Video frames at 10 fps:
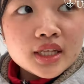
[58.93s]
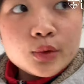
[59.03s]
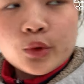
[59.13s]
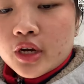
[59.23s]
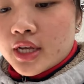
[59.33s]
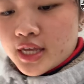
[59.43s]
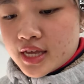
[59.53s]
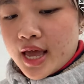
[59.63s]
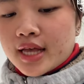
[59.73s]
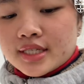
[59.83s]
working
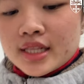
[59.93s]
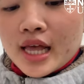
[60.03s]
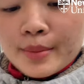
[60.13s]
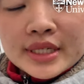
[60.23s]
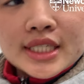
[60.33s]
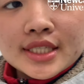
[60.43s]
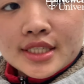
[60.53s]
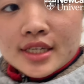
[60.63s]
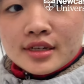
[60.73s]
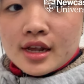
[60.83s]
as a lab
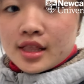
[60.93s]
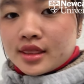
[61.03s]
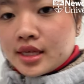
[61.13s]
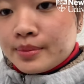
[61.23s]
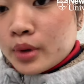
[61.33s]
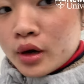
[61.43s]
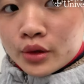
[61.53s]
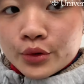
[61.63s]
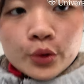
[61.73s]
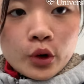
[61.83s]
assistant at the
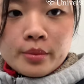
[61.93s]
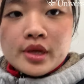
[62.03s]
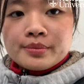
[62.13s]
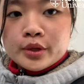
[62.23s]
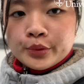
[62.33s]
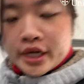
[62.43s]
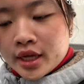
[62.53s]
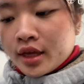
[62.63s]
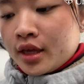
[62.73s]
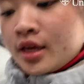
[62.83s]
Paul Gorman
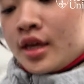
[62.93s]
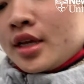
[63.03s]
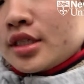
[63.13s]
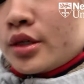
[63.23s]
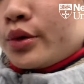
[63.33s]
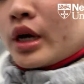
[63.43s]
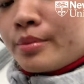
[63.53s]
building. So I'm